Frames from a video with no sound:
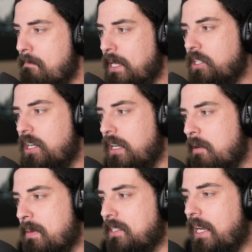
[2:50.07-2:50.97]

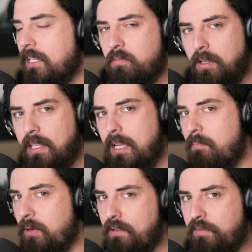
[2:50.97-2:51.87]
mentioned, besides what they
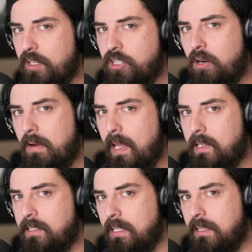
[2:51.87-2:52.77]
briefly
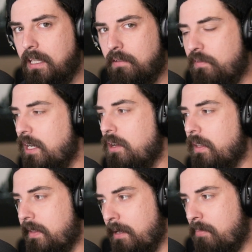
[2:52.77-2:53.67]
showcased in the video
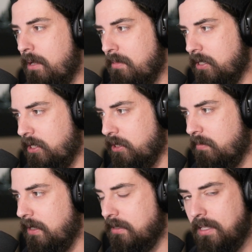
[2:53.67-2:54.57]
that they published, as
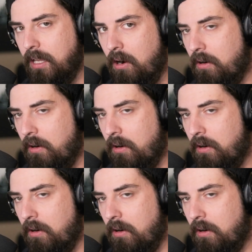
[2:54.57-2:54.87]
well as the